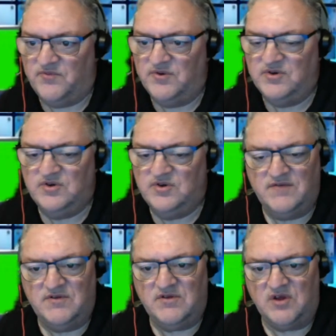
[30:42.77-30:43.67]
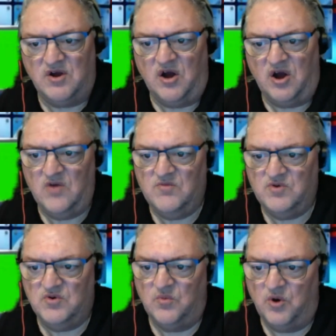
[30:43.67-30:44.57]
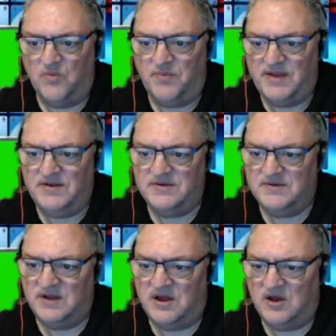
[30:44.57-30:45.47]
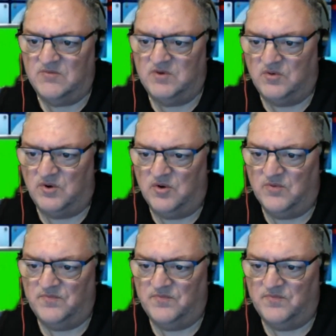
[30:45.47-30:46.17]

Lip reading: Good evening, sir. I hope you are well, Ben. I hope you're well.